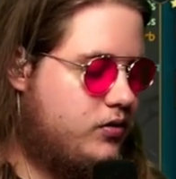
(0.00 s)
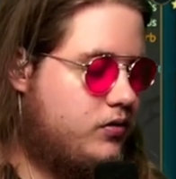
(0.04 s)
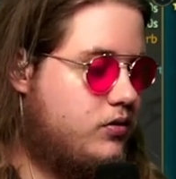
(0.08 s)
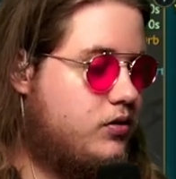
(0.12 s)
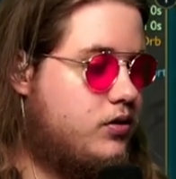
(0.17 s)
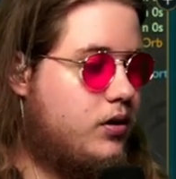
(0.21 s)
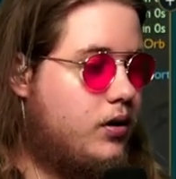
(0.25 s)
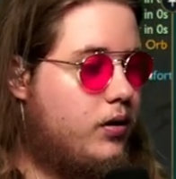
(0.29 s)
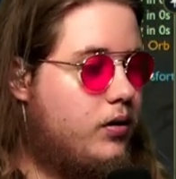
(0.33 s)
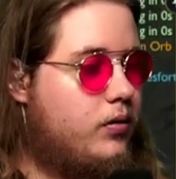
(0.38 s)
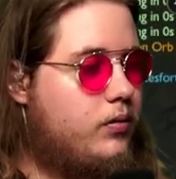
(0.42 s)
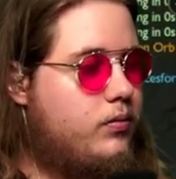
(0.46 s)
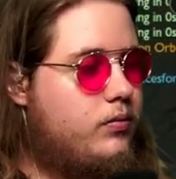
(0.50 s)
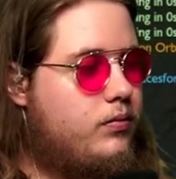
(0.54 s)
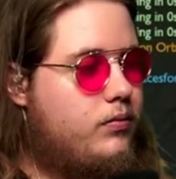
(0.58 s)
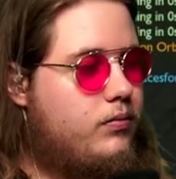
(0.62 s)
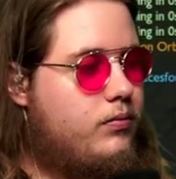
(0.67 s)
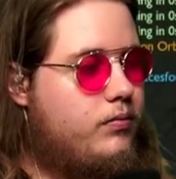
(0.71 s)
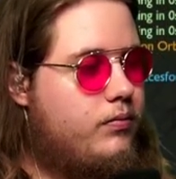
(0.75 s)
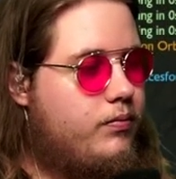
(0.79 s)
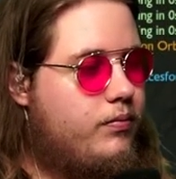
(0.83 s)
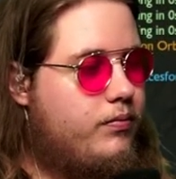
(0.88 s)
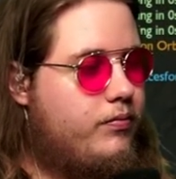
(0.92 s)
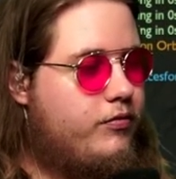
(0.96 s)
So
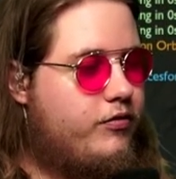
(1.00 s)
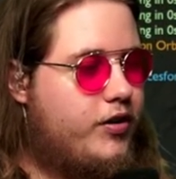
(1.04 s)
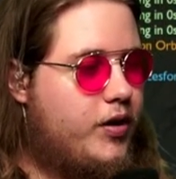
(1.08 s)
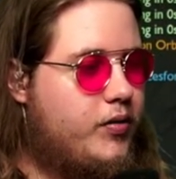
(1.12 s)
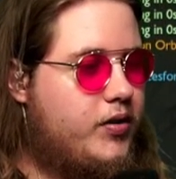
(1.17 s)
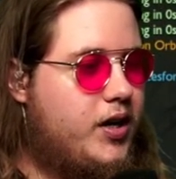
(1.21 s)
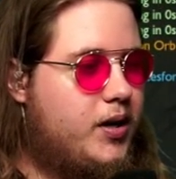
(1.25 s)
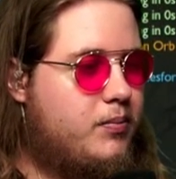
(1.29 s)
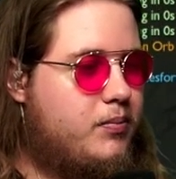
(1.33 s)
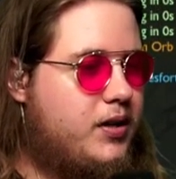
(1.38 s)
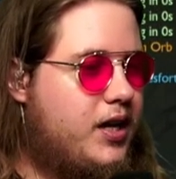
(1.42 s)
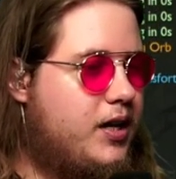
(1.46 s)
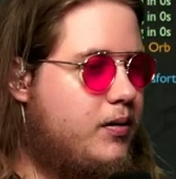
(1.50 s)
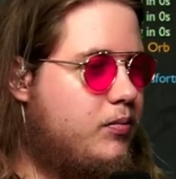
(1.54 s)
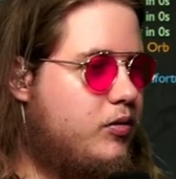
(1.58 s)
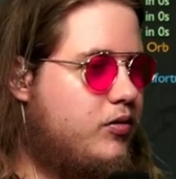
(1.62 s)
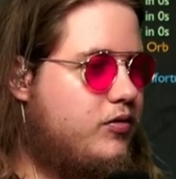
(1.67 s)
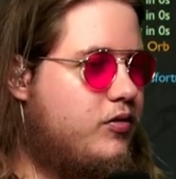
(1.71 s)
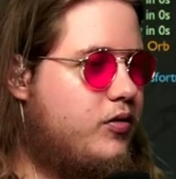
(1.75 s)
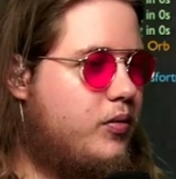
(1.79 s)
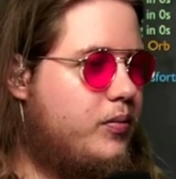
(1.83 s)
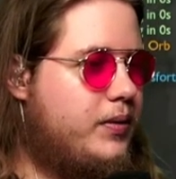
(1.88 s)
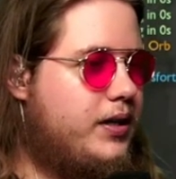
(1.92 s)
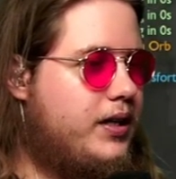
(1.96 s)
very unplayable
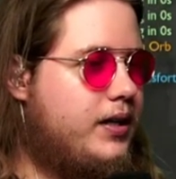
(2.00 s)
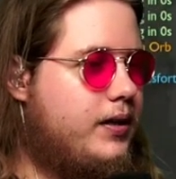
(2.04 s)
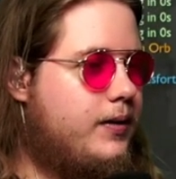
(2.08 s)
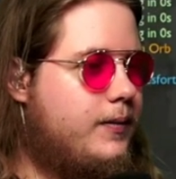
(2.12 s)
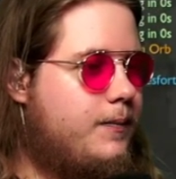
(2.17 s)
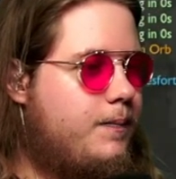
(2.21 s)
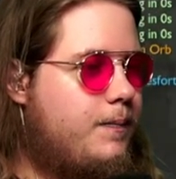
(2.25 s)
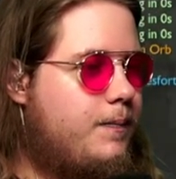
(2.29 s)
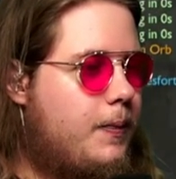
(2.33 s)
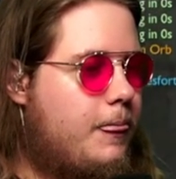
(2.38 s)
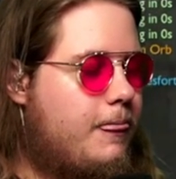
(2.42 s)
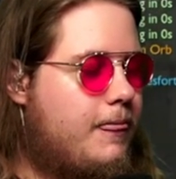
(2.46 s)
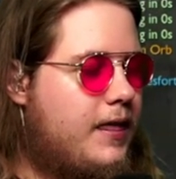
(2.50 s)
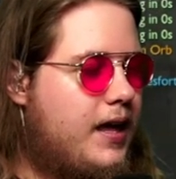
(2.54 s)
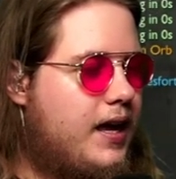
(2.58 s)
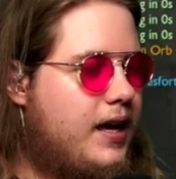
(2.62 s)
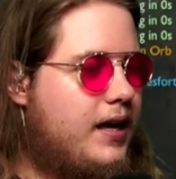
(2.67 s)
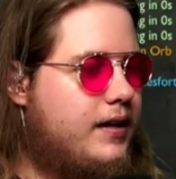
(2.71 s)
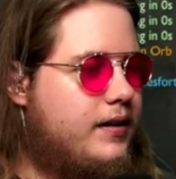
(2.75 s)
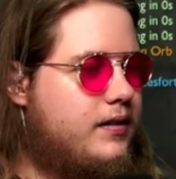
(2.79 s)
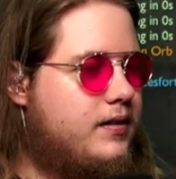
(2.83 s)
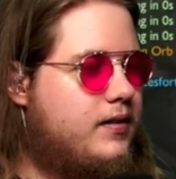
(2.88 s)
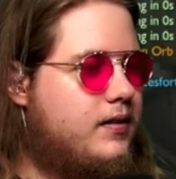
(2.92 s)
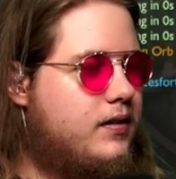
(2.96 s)
for me,
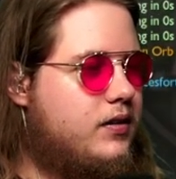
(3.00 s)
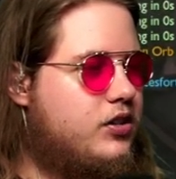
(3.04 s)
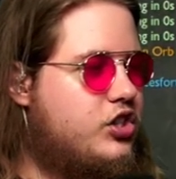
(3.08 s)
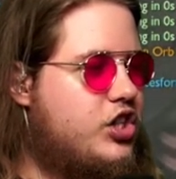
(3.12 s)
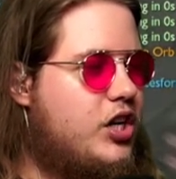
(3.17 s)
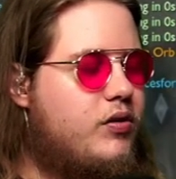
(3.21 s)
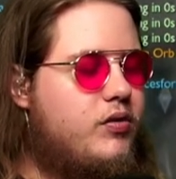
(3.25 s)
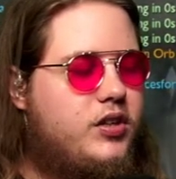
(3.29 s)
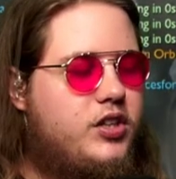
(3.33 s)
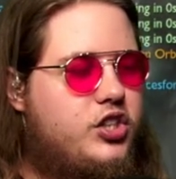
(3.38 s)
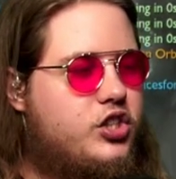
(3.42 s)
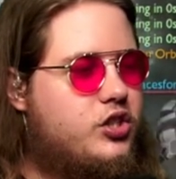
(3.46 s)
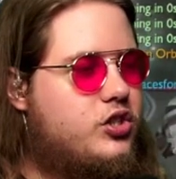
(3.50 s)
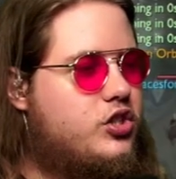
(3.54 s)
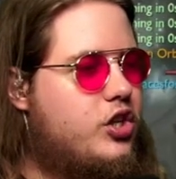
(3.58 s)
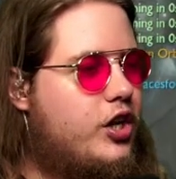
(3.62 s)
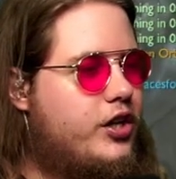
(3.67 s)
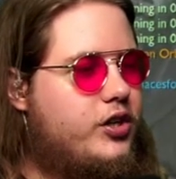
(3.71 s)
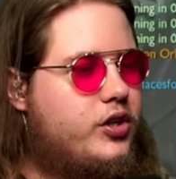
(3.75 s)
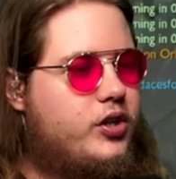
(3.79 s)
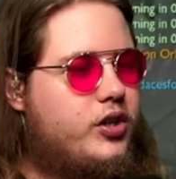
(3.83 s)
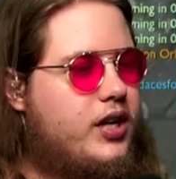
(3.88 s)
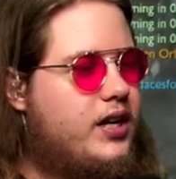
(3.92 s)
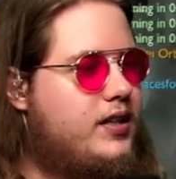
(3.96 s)
and generally just not
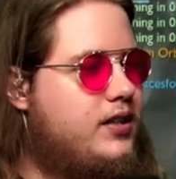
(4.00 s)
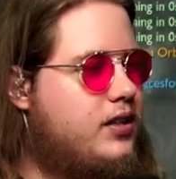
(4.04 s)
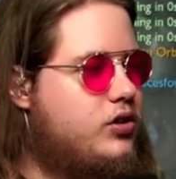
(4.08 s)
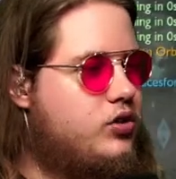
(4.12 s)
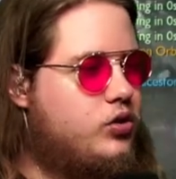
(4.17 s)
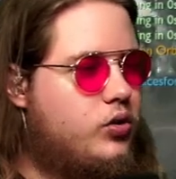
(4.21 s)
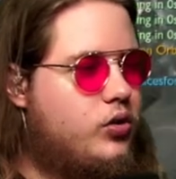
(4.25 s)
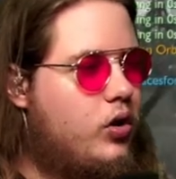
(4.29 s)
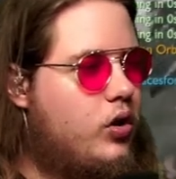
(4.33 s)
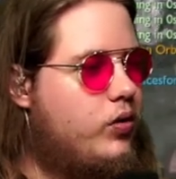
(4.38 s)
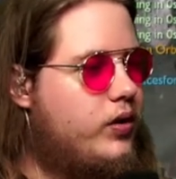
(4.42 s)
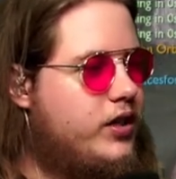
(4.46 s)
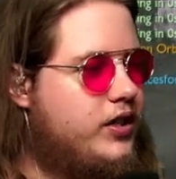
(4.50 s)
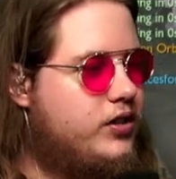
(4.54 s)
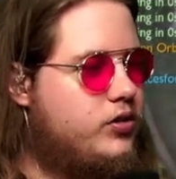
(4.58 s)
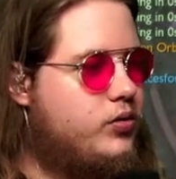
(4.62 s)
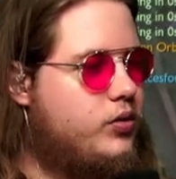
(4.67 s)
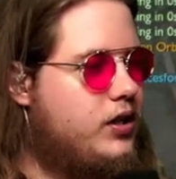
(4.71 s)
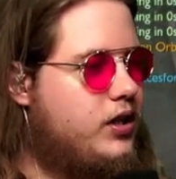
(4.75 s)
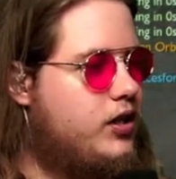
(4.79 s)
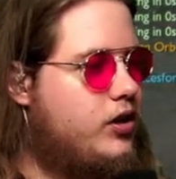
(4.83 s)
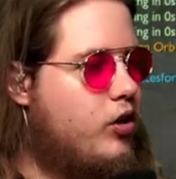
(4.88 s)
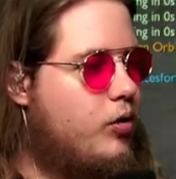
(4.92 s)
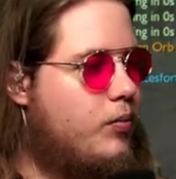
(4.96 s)
a good idea to go into
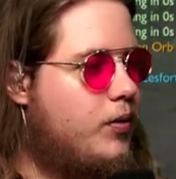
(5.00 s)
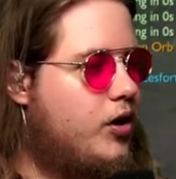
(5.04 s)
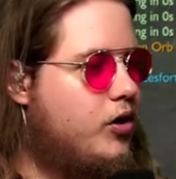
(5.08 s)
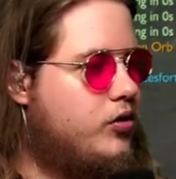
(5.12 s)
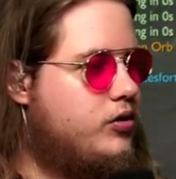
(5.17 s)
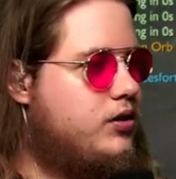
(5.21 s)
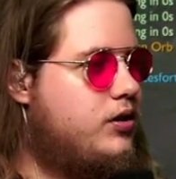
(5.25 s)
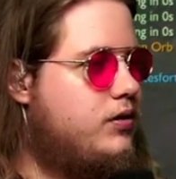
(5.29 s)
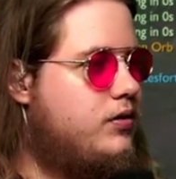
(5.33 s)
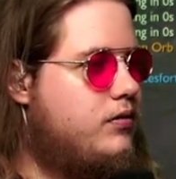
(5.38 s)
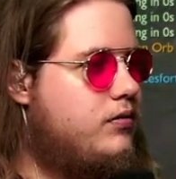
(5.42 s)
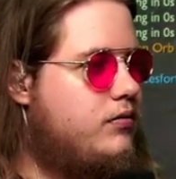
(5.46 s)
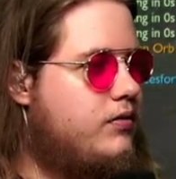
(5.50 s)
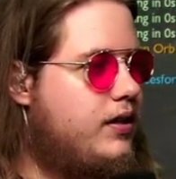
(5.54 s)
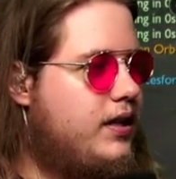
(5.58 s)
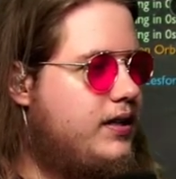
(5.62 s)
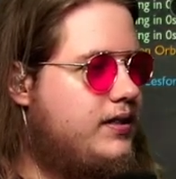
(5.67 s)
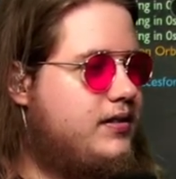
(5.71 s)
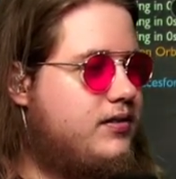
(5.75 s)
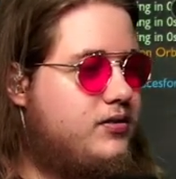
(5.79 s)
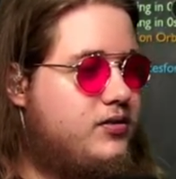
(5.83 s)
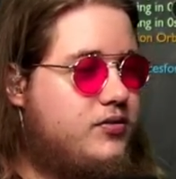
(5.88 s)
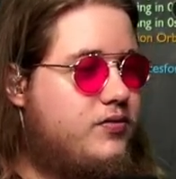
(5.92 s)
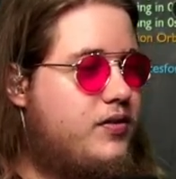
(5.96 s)
ego mode, right?
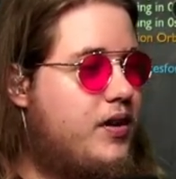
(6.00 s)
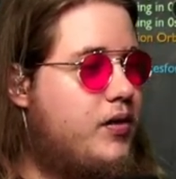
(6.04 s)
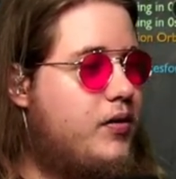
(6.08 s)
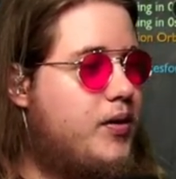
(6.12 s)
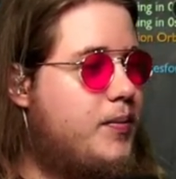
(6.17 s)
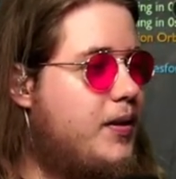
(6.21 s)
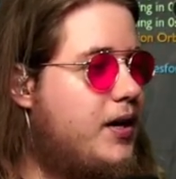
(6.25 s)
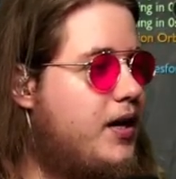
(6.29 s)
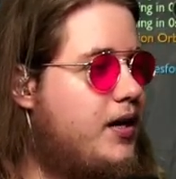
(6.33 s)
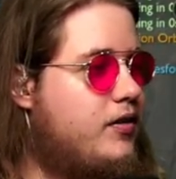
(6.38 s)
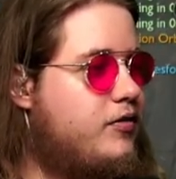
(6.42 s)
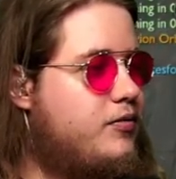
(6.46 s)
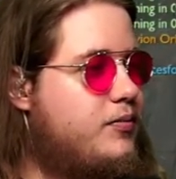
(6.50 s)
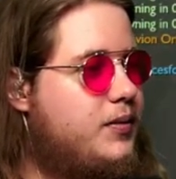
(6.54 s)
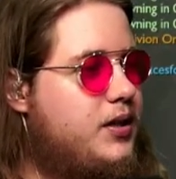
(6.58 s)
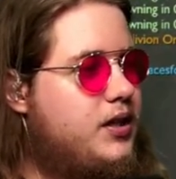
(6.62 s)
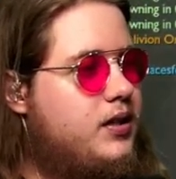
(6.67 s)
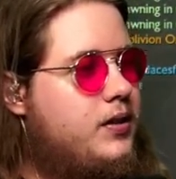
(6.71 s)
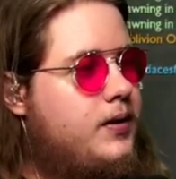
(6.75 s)
This is very bad of me.